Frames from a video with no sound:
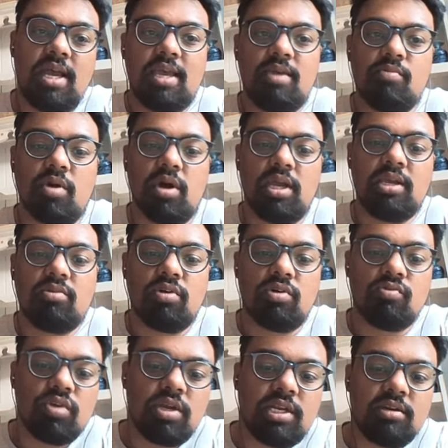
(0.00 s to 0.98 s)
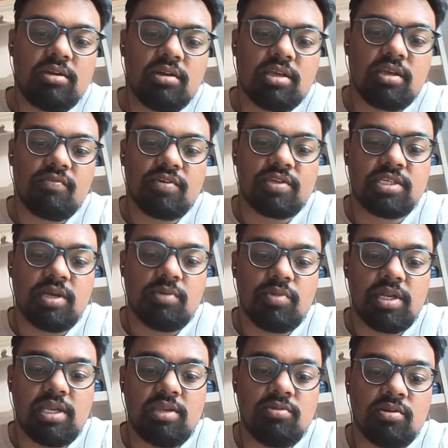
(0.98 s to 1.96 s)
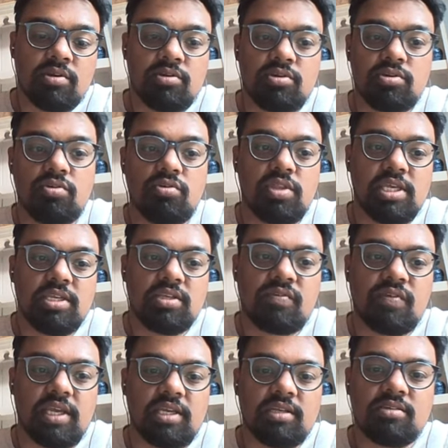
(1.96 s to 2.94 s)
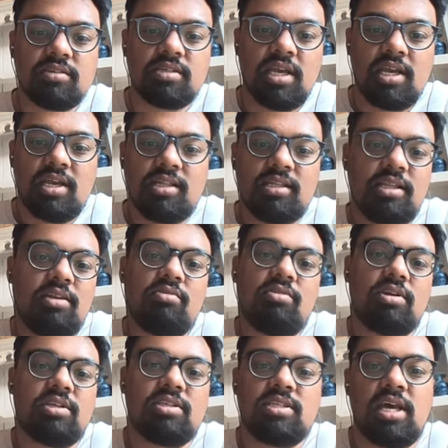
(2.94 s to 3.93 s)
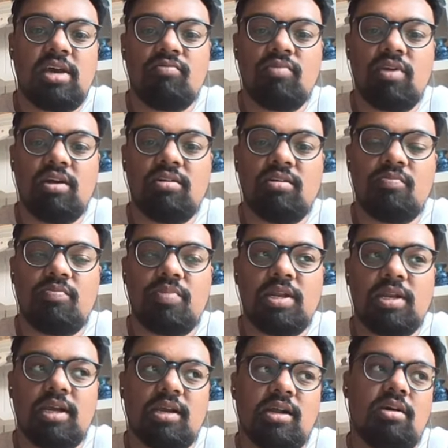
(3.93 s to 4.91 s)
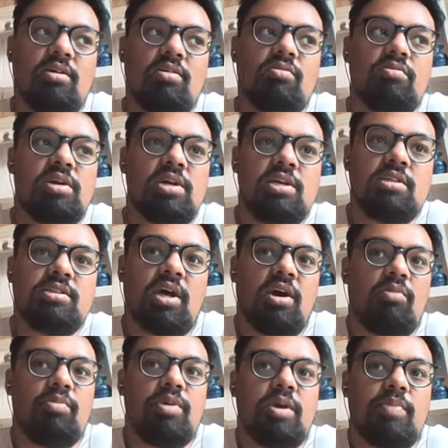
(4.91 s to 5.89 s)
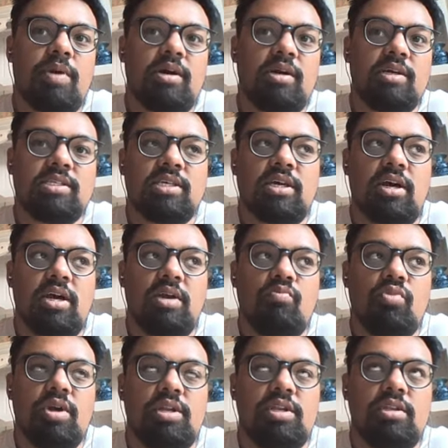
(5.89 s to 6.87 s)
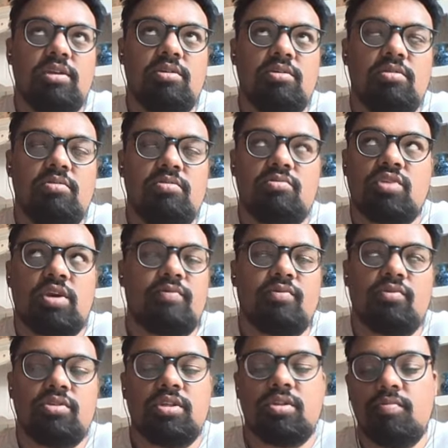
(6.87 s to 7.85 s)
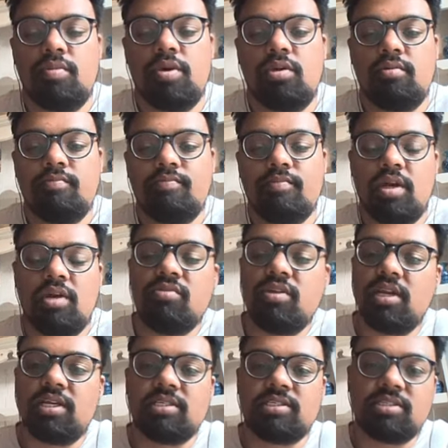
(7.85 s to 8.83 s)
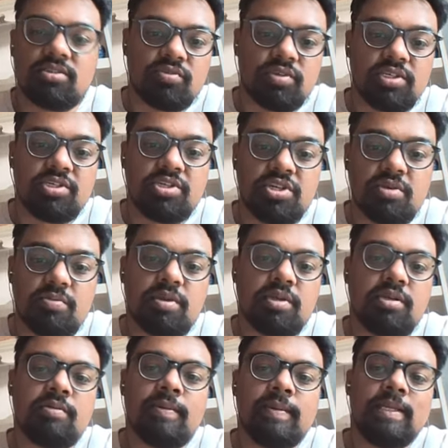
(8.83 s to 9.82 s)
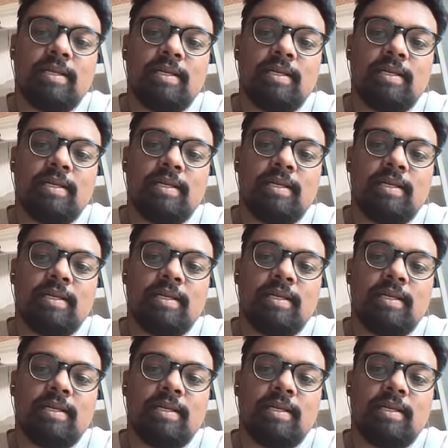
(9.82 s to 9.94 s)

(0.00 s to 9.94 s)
hey Mike, we're really looking for somebody who can do these things, they're not going to turn around and be like, oh, tell me about a time when you traveled to the moon. I realize that's really stupid,